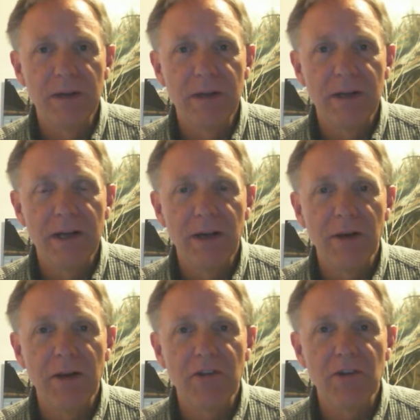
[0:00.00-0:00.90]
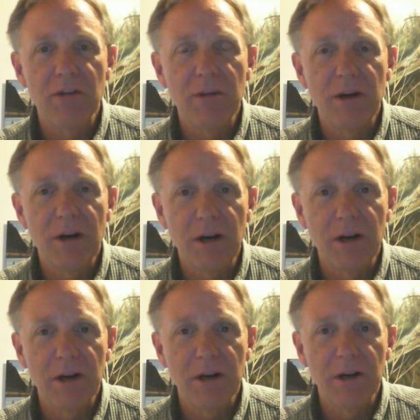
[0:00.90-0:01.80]
And I know that's going to be
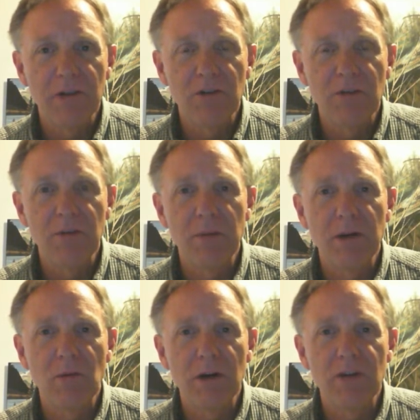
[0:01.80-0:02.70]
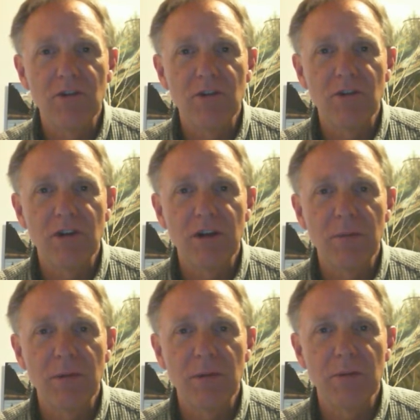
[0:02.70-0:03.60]
hard because everybody wants to tell
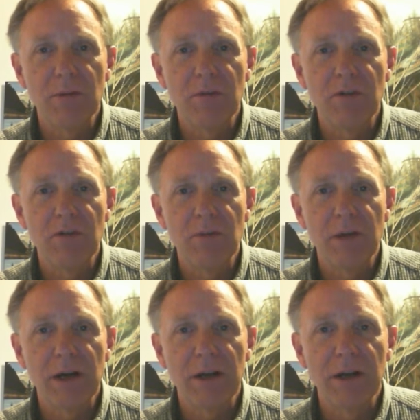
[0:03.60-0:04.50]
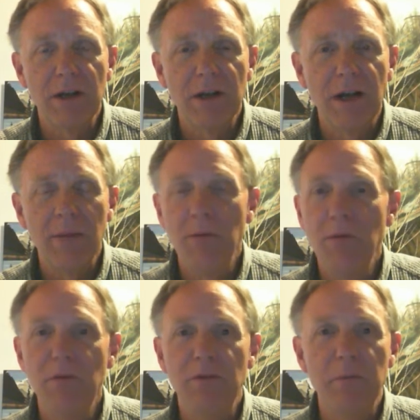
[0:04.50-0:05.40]
me what the movie's about. I'm a
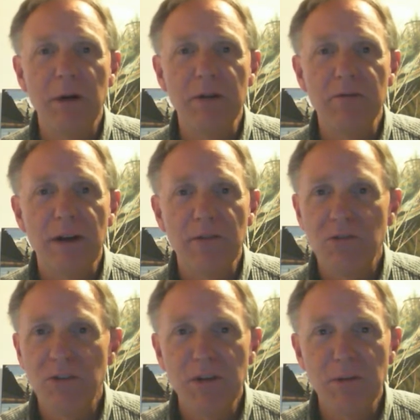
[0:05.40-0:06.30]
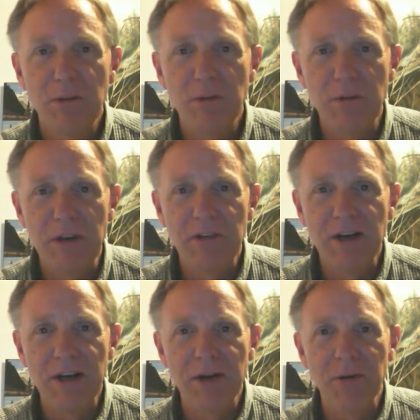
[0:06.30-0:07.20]
movie buff. I've seen the movies.
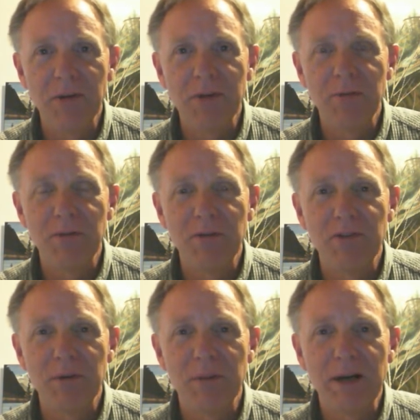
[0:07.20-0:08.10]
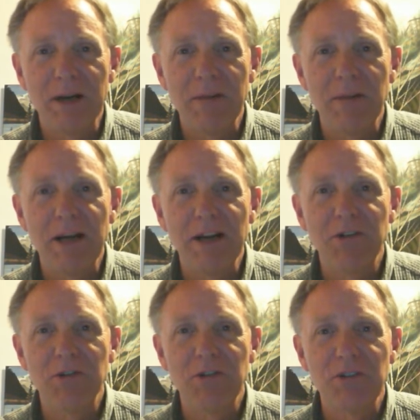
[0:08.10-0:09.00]
I know what the movies are about. I'm not
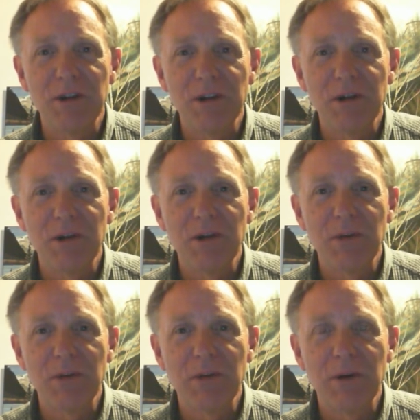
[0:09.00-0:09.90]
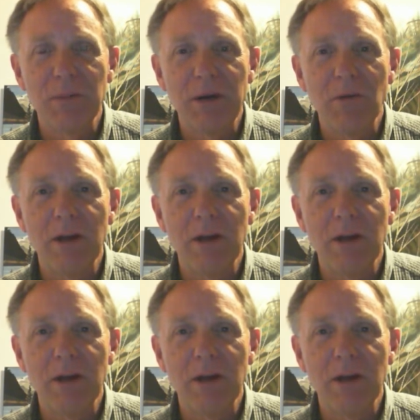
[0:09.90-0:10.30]
interested in learning what they're about.